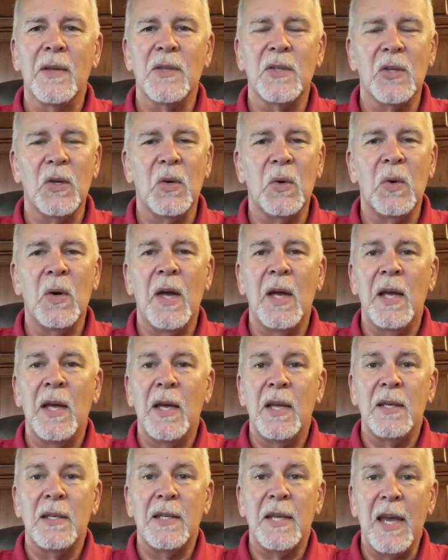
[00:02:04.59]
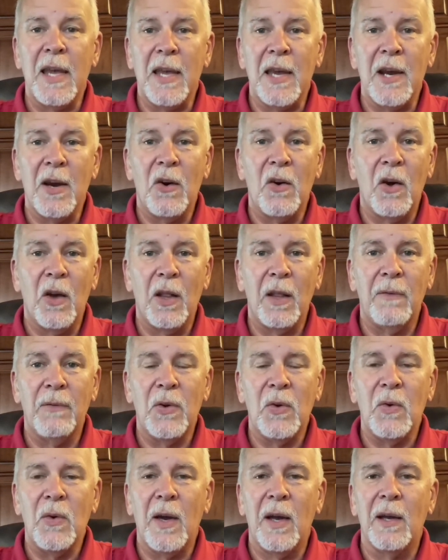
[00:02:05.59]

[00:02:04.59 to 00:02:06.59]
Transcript: So take care, all of you.